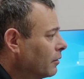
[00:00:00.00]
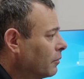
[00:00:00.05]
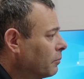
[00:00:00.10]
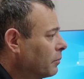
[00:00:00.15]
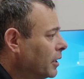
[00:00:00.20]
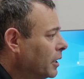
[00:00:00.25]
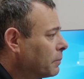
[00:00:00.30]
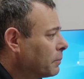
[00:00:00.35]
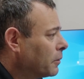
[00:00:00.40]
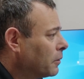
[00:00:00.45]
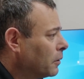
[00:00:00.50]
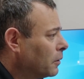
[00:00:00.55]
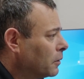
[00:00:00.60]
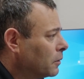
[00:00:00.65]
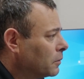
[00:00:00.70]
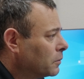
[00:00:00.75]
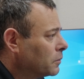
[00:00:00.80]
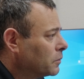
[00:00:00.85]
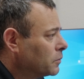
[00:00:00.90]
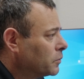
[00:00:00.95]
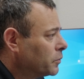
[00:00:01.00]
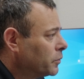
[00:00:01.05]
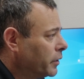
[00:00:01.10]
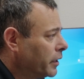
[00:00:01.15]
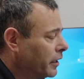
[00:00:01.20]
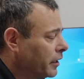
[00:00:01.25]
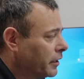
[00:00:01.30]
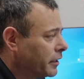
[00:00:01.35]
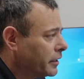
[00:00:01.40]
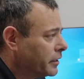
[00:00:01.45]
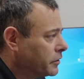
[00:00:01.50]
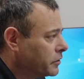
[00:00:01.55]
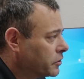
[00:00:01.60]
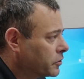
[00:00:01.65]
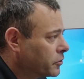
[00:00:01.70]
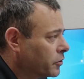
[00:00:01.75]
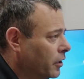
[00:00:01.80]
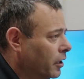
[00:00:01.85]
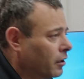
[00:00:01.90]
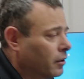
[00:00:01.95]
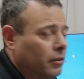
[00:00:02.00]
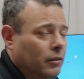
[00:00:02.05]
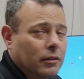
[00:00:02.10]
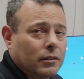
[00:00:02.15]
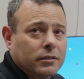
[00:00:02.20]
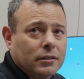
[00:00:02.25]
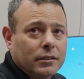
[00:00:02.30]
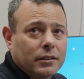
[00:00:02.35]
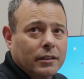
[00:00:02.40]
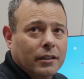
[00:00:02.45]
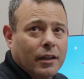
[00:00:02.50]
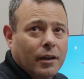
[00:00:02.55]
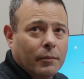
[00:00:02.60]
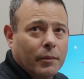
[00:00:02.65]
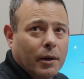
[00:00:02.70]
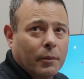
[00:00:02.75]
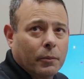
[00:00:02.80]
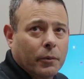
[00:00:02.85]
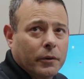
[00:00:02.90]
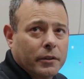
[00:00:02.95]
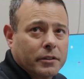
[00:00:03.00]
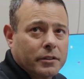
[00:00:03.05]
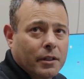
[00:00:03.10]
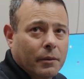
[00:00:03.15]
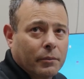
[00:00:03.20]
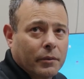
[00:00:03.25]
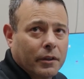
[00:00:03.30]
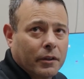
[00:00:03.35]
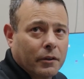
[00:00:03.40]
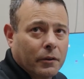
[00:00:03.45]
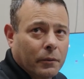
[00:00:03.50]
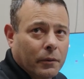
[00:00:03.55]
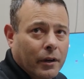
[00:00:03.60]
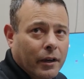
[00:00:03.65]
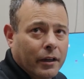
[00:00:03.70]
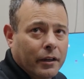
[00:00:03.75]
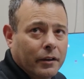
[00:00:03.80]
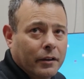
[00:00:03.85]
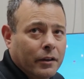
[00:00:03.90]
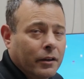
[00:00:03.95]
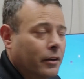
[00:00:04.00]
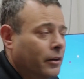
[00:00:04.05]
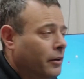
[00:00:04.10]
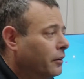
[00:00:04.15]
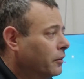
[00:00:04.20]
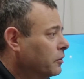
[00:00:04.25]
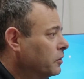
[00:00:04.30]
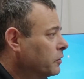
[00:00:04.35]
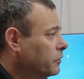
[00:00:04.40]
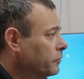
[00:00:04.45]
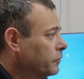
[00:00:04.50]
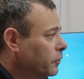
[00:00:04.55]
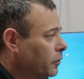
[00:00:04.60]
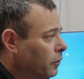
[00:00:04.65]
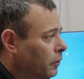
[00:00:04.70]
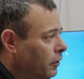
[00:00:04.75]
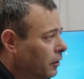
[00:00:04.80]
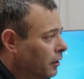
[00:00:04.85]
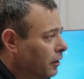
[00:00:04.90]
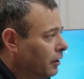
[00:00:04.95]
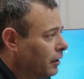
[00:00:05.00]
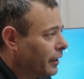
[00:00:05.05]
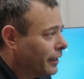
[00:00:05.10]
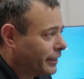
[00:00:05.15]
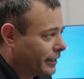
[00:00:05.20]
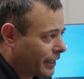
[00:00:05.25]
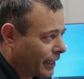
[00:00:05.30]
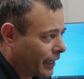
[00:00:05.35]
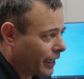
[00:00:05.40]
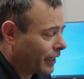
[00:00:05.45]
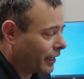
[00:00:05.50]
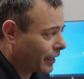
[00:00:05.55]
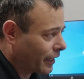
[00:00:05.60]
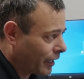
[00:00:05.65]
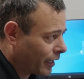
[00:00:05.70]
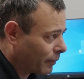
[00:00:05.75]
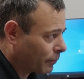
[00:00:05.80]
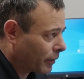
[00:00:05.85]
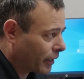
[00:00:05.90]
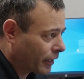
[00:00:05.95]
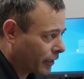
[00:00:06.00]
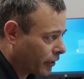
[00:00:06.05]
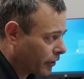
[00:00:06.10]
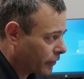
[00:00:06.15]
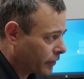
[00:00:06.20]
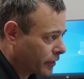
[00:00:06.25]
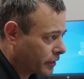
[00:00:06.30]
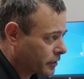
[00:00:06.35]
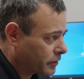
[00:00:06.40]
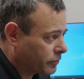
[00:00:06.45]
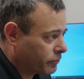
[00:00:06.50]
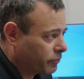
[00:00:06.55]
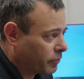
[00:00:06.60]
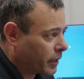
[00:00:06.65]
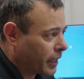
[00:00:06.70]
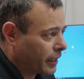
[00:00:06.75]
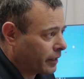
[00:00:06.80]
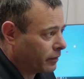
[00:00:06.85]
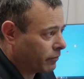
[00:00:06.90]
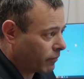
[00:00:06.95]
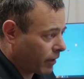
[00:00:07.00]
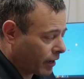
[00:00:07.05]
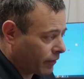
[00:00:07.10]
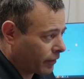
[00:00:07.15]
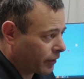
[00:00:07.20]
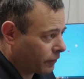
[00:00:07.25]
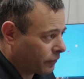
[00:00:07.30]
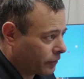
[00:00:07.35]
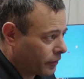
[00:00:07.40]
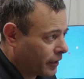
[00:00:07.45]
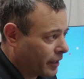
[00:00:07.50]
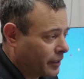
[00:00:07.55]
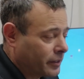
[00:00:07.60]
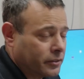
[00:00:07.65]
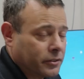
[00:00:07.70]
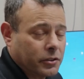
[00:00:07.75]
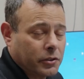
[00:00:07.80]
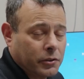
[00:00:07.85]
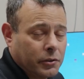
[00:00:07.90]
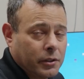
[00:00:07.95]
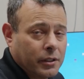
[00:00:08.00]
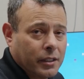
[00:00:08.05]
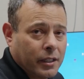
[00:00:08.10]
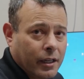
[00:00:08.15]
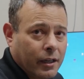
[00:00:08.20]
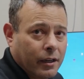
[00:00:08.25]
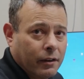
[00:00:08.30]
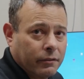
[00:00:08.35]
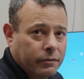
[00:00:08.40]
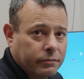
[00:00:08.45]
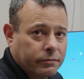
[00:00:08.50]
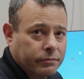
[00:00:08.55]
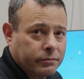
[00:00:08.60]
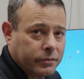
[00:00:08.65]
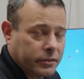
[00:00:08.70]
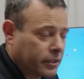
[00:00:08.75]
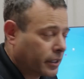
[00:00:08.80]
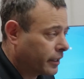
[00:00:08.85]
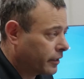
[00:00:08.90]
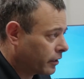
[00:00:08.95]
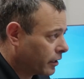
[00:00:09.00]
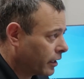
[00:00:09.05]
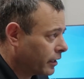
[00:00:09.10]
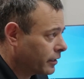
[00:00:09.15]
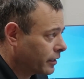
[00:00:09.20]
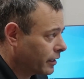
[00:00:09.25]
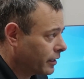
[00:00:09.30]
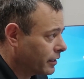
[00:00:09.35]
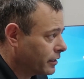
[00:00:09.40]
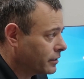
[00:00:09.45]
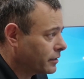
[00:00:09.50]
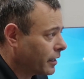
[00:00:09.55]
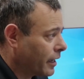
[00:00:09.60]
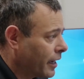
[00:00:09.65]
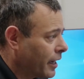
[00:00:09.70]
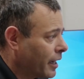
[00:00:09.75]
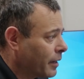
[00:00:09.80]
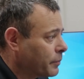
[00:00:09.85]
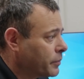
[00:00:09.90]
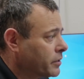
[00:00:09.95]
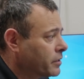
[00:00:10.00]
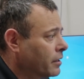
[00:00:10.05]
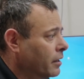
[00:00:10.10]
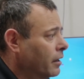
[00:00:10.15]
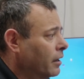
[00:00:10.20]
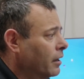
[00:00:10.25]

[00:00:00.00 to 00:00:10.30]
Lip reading: people really struggle to come up with something to write for a dating app. I know this by having friends who have signed on to these apps.